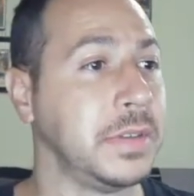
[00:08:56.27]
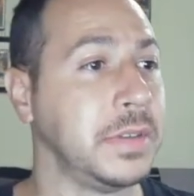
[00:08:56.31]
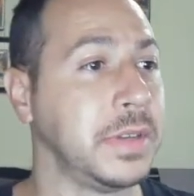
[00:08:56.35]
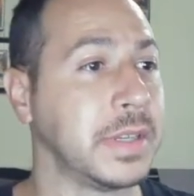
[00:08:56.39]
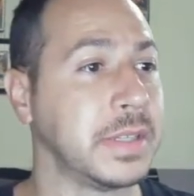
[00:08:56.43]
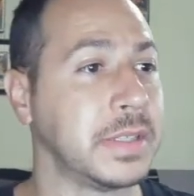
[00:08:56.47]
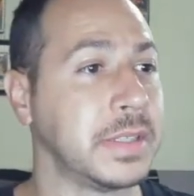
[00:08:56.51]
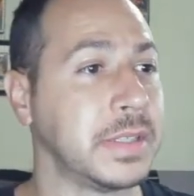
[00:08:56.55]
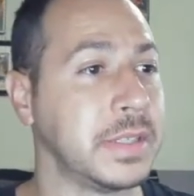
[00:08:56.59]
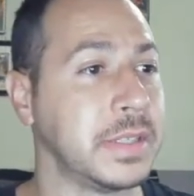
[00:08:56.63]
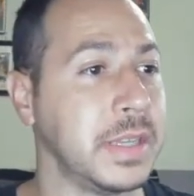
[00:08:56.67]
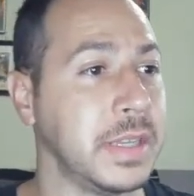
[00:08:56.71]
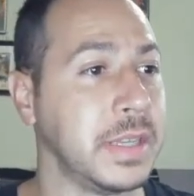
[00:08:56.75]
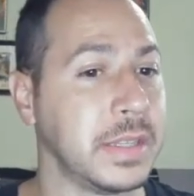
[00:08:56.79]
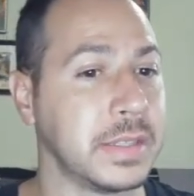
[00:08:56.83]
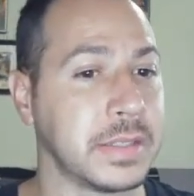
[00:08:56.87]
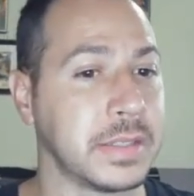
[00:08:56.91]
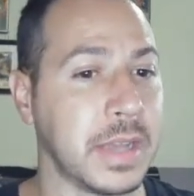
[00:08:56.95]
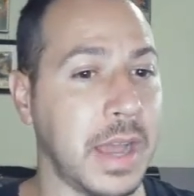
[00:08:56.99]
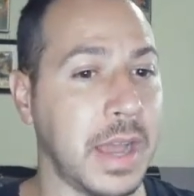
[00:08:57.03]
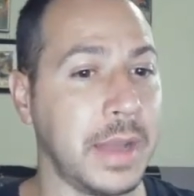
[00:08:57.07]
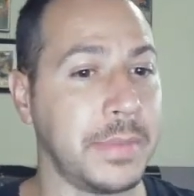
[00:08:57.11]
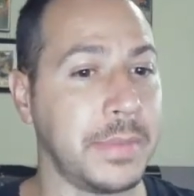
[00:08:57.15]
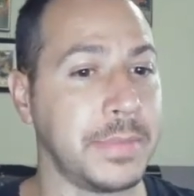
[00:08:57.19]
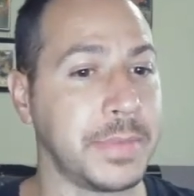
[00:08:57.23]
So you can see the
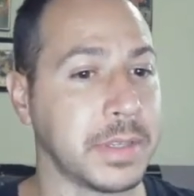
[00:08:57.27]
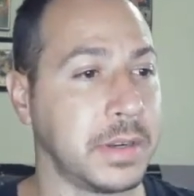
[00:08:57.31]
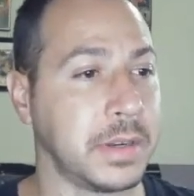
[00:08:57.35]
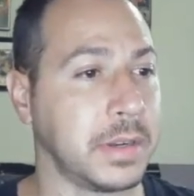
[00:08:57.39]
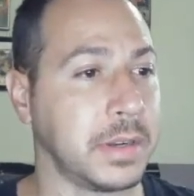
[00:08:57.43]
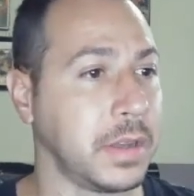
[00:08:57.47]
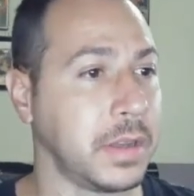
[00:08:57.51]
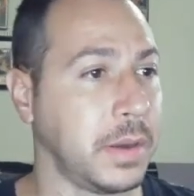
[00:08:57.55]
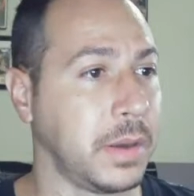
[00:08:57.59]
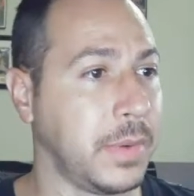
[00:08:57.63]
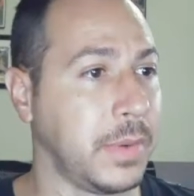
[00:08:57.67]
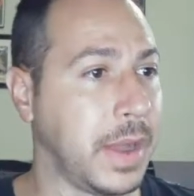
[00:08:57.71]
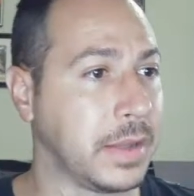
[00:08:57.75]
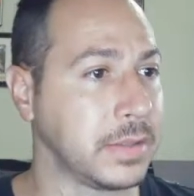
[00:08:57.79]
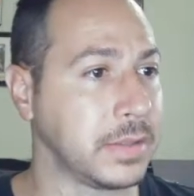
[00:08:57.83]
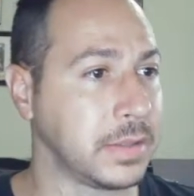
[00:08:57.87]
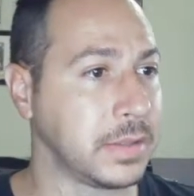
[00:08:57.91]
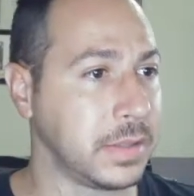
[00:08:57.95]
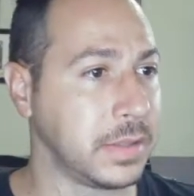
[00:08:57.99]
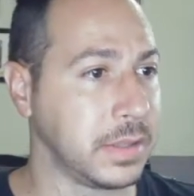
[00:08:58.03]
time is going to go out.